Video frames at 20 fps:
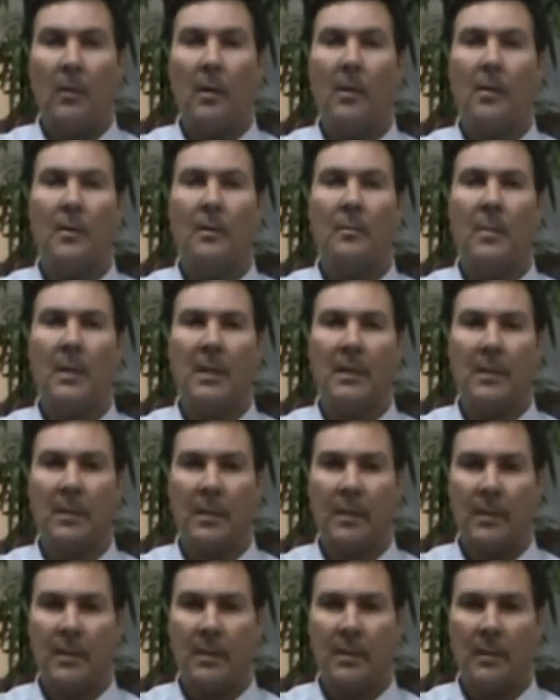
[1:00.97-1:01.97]
grow the
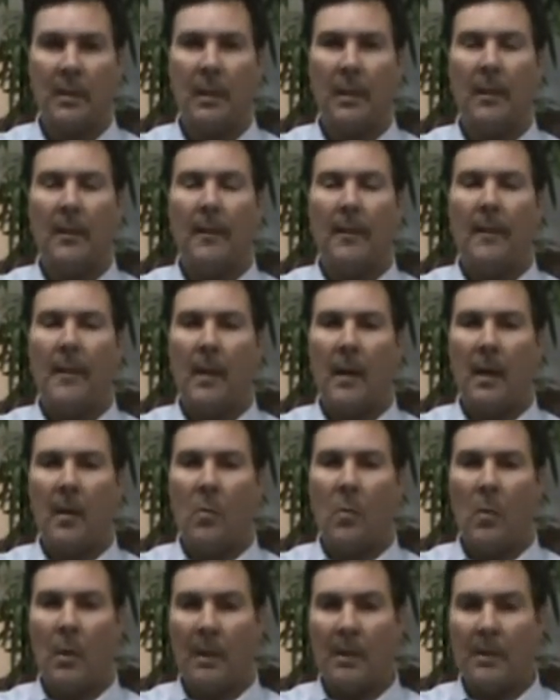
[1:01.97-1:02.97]
business. I
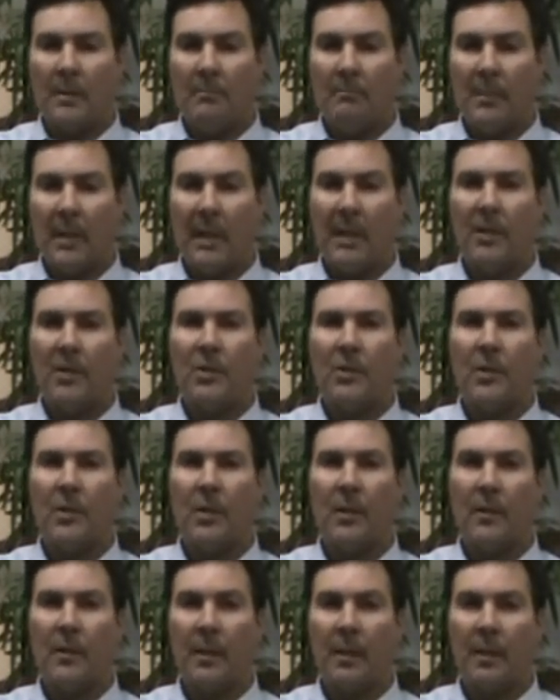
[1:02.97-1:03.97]
wanted to make sure